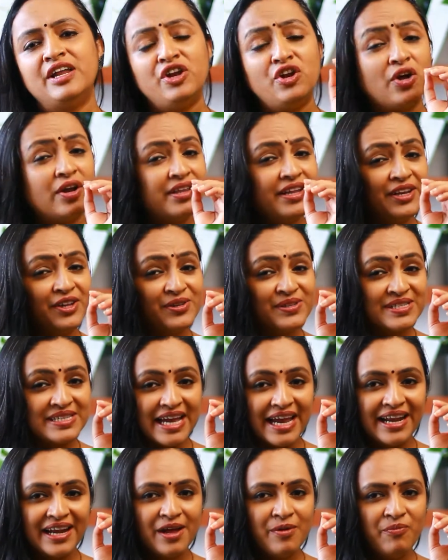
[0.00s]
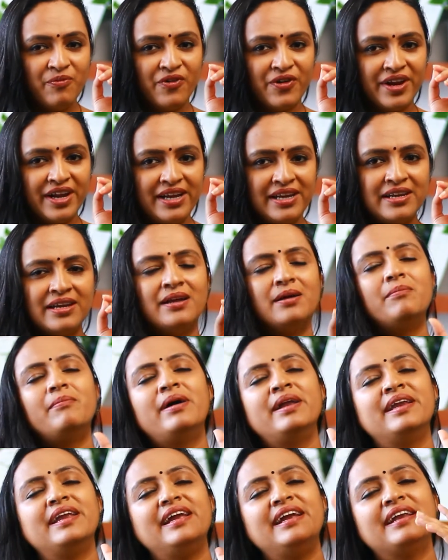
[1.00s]
Not that you signed up for it,
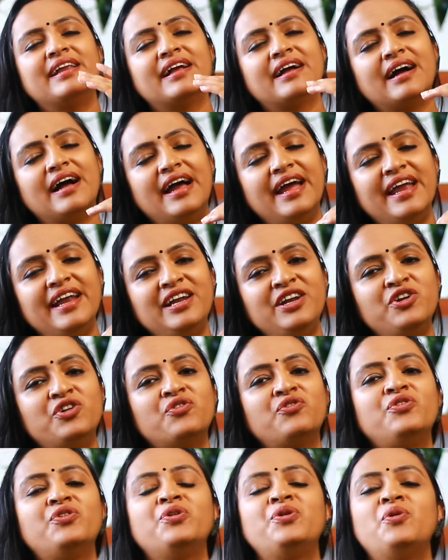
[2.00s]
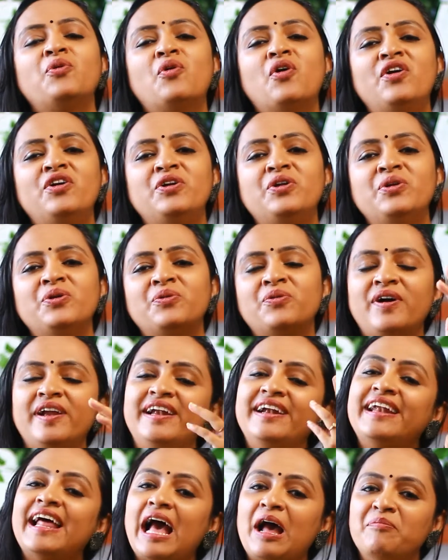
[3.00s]
but it kind of grew onto you and
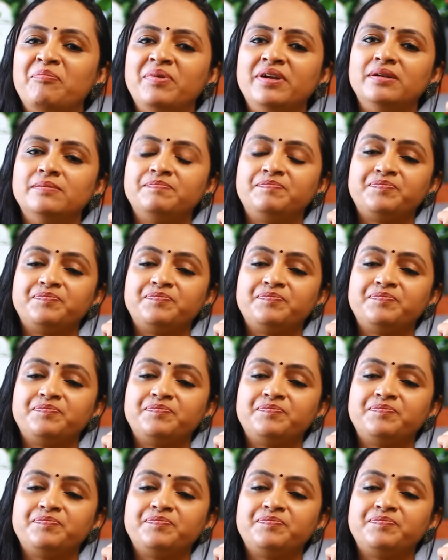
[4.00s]
it happened.